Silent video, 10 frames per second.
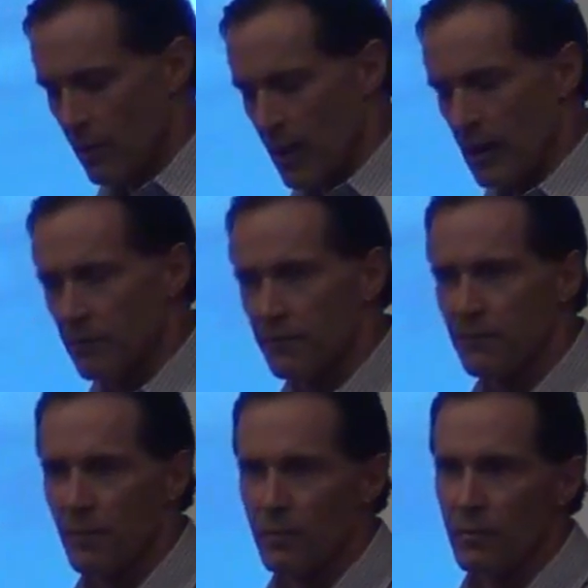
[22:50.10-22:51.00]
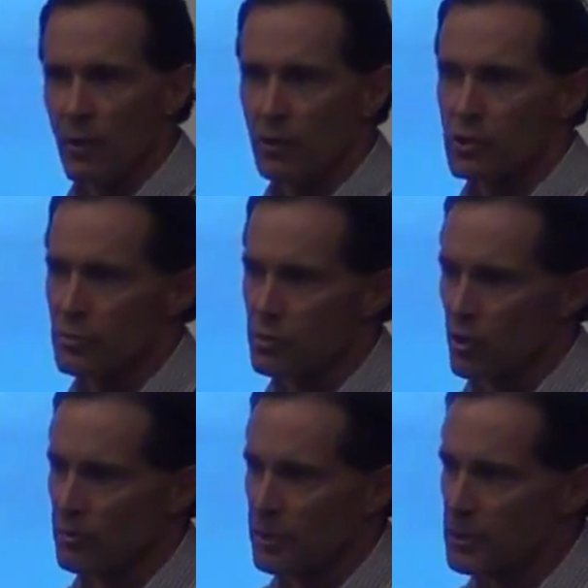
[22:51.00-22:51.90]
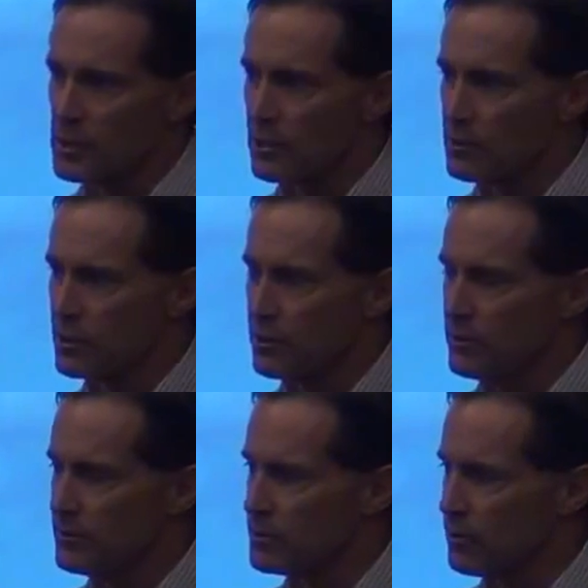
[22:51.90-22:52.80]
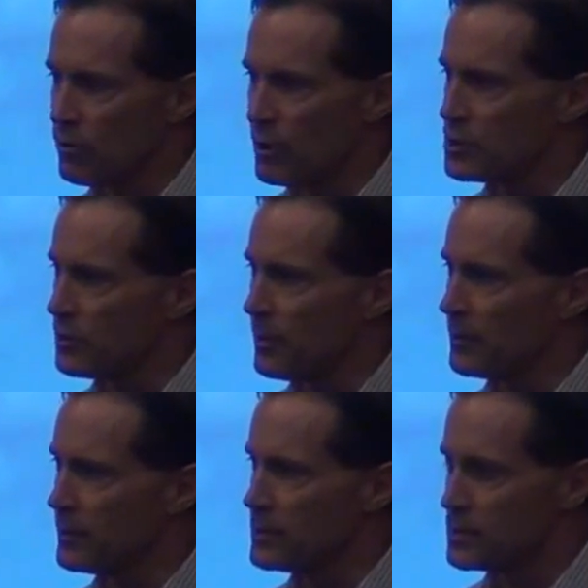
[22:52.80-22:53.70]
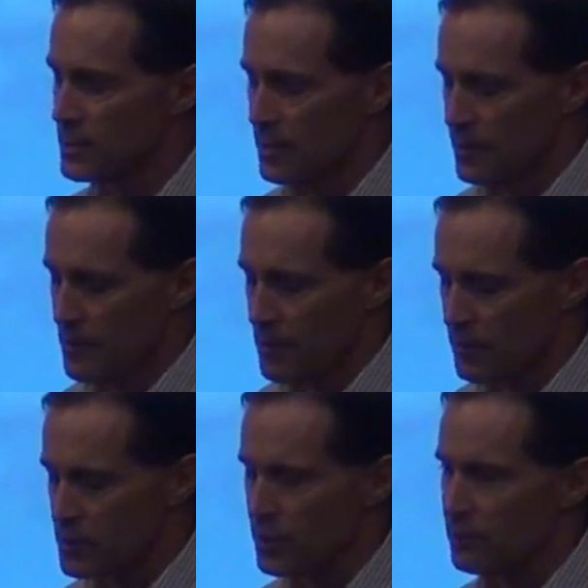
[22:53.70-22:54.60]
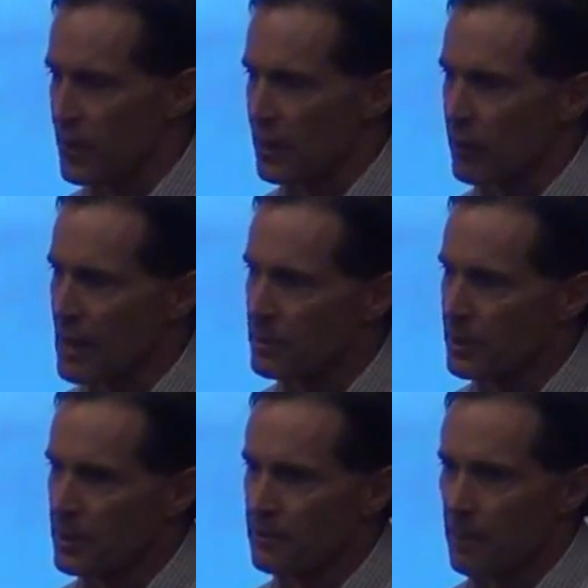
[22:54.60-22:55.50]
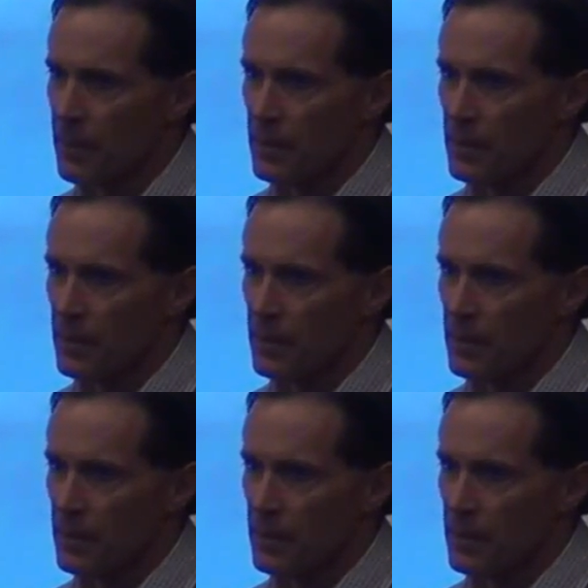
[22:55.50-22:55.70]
We have the oceans absorbing CO2. There's no question about this. They're acidifying rapidly.